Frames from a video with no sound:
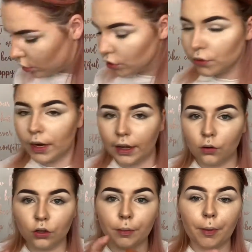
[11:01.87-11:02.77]
So now I'm
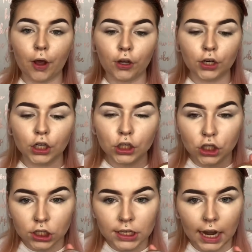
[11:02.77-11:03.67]
going to powder
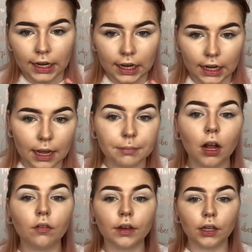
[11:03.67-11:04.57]
just lightly. I'm
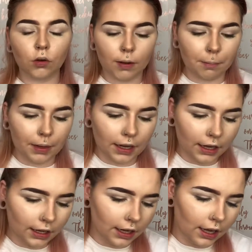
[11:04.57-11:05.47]
not really going to
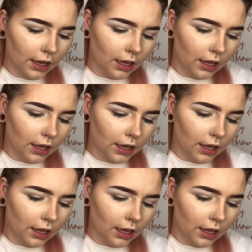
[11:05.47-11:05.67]
bake.